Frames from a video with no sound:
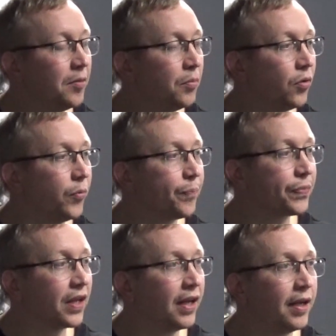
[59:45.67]
But
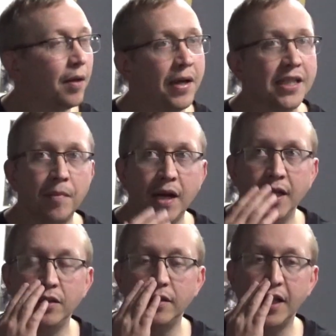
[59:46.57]
like a mate of
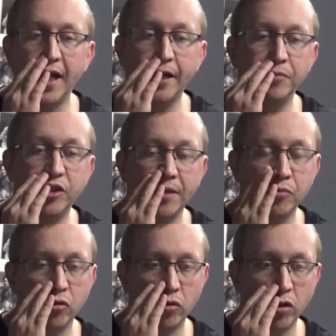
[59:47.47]
mine,
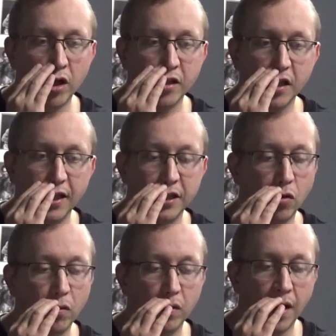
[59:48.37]
James Orcott, he's
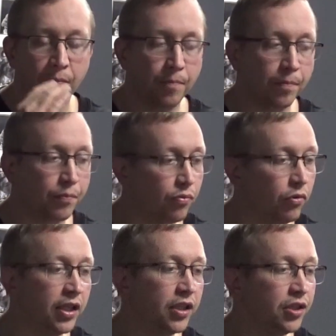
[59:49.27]
got a
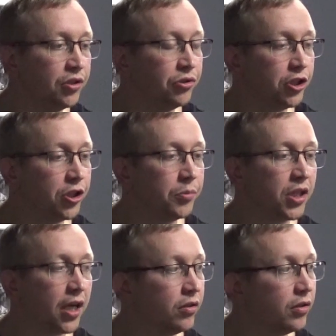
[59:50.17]
brilliant YouTube
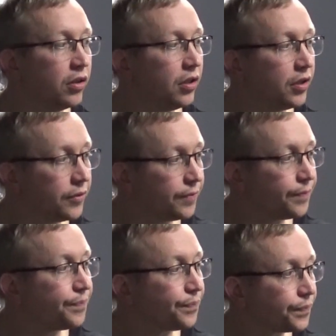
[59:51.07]
channel. Yeah, I've listened to a few of
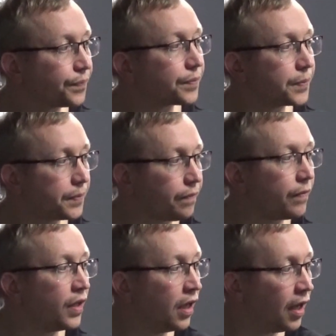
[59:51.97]
his.
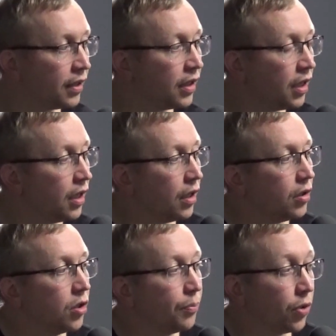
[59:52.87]
Is it, what's it called again?